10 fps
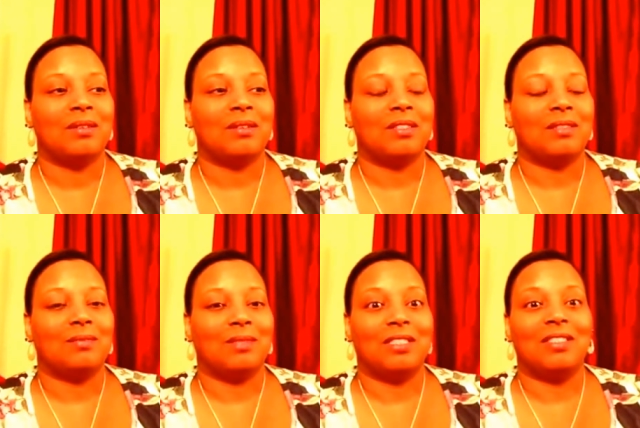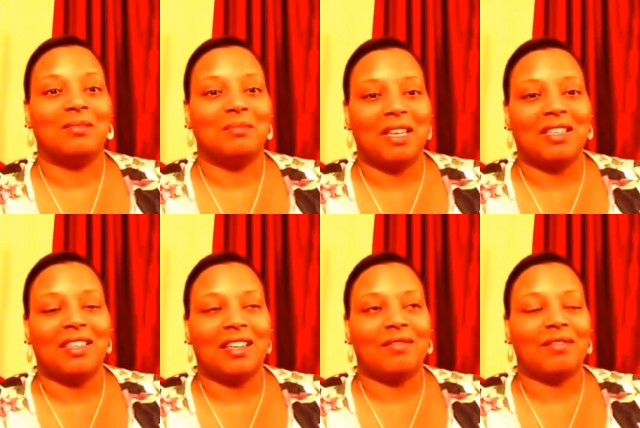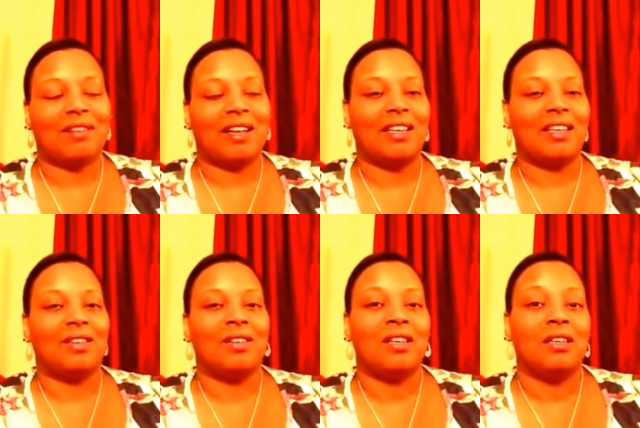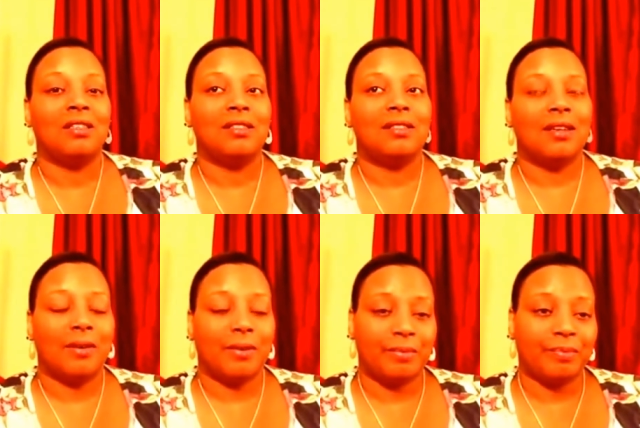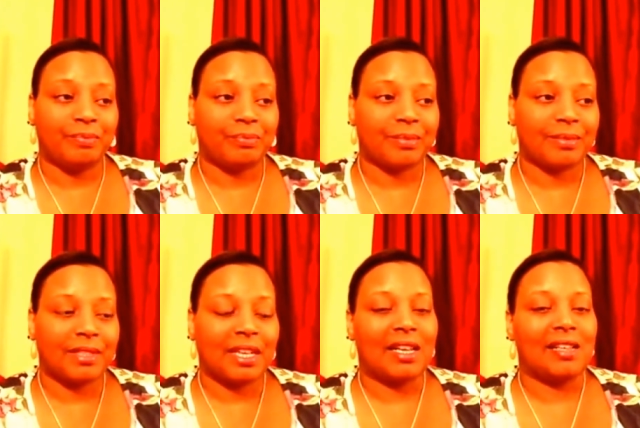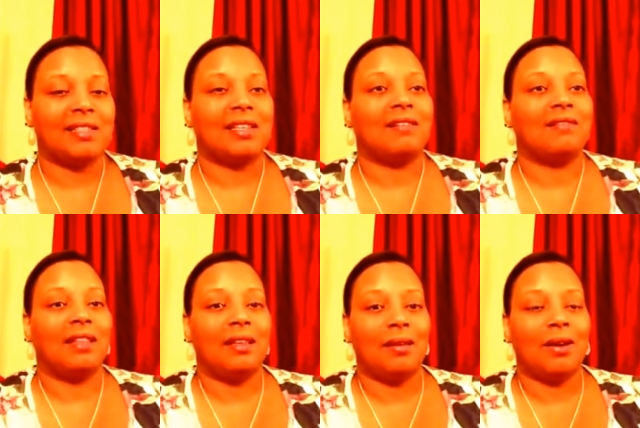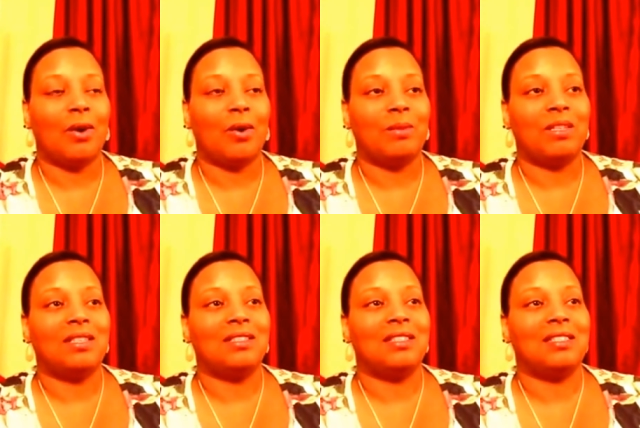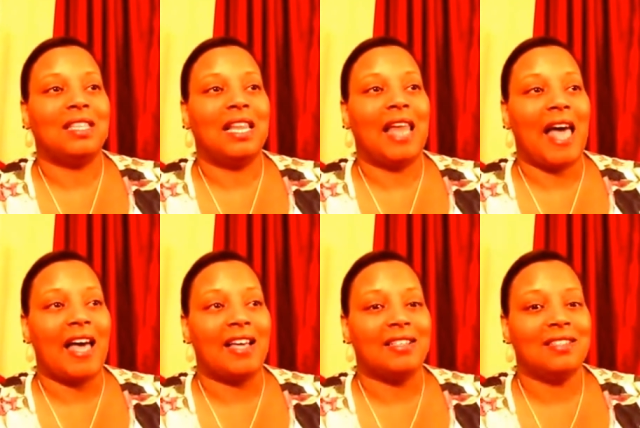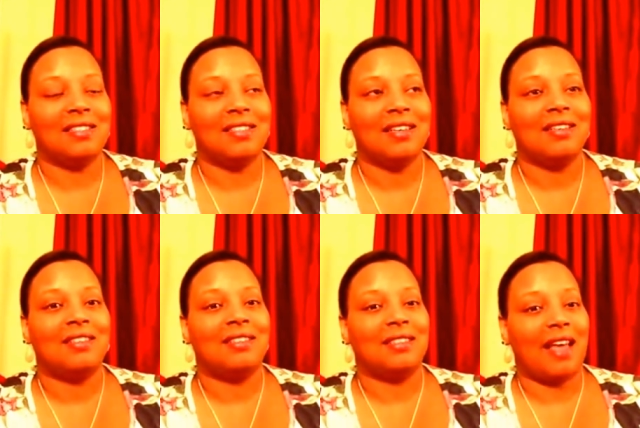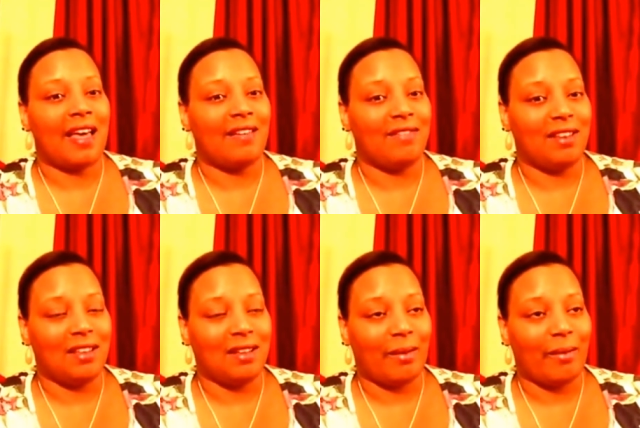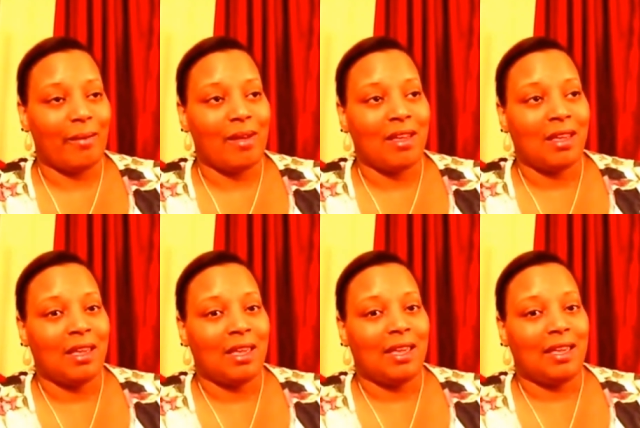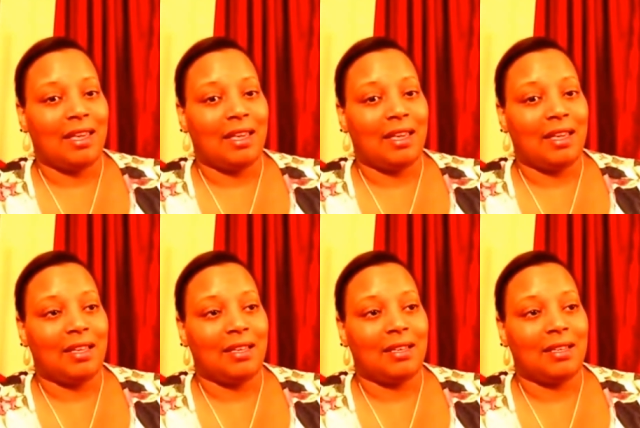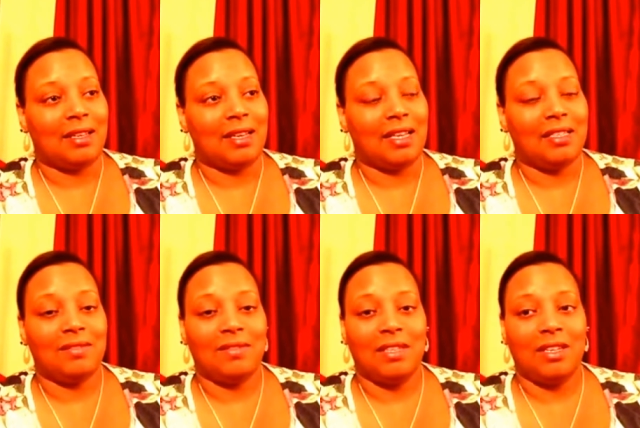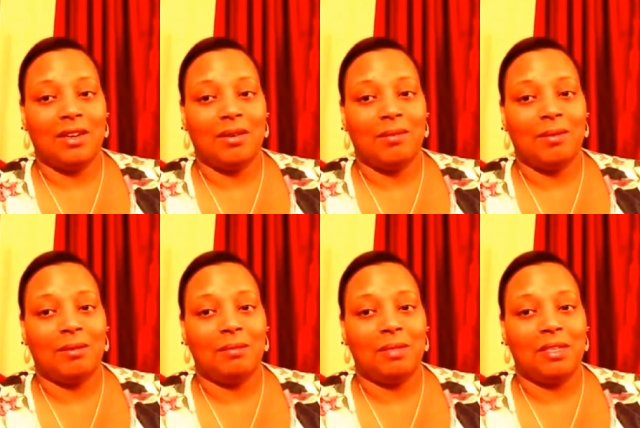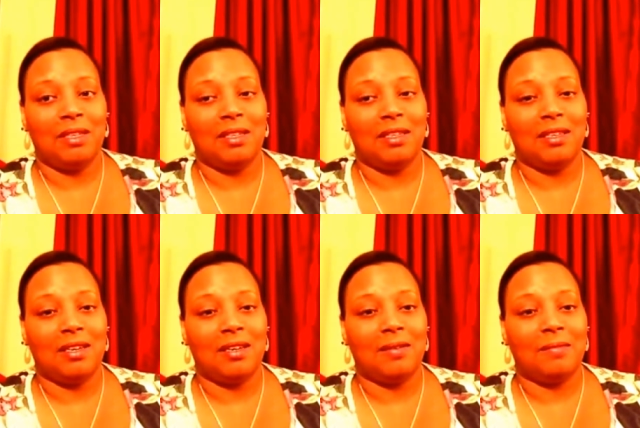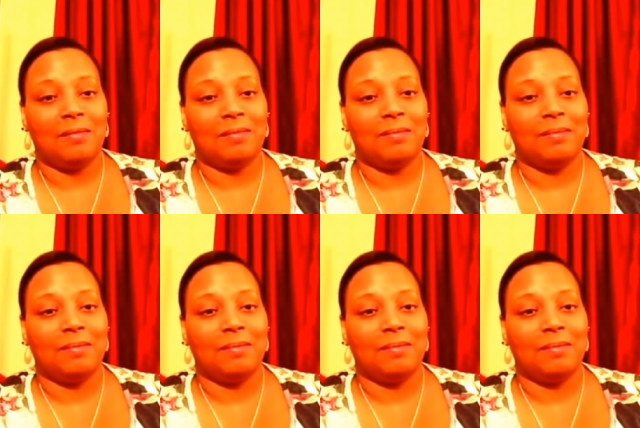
cause which is the main thing for right now. So, like I said, I really hope that this is the last sad video and the next video will be um,